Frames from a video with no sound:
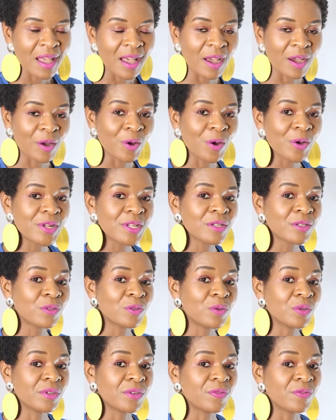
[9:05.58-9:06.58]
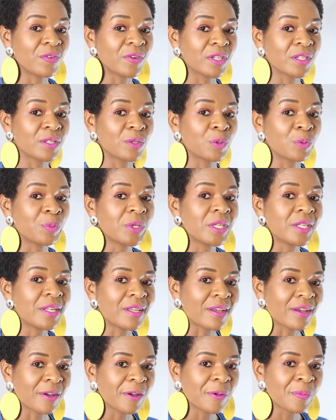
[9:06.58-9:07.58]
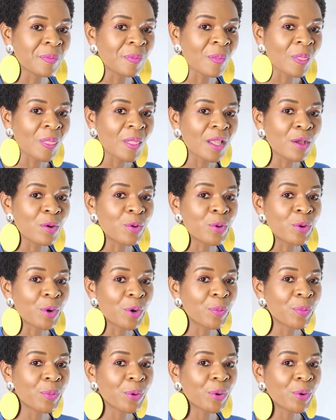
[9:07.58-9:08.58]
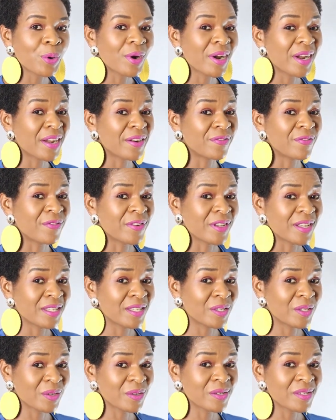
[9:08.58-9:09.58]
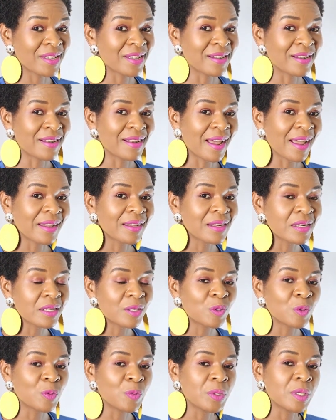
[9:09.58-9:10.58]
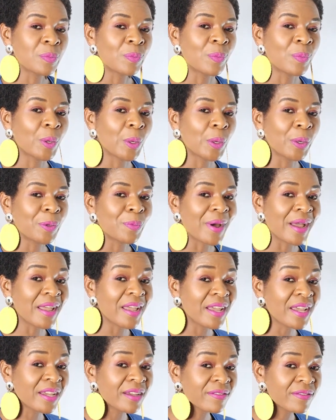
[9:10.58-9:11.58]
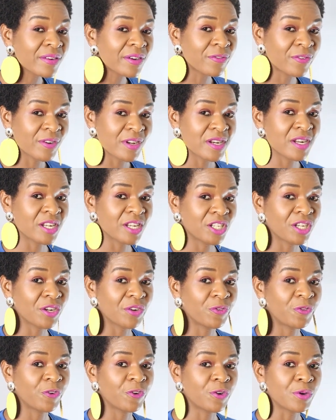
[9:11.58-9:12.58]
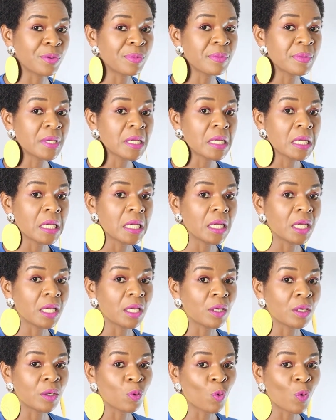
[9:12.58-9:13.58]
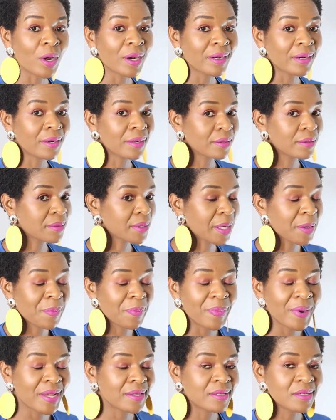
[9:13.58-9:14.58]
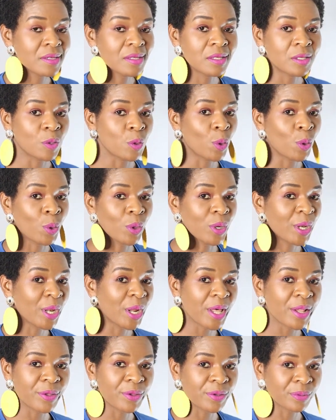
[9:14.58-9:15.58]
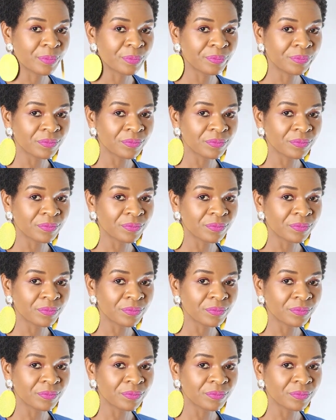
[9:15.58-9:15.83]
According to Investopedia, robo-advisors are likely to be employed by every financial firm in one capacity or another.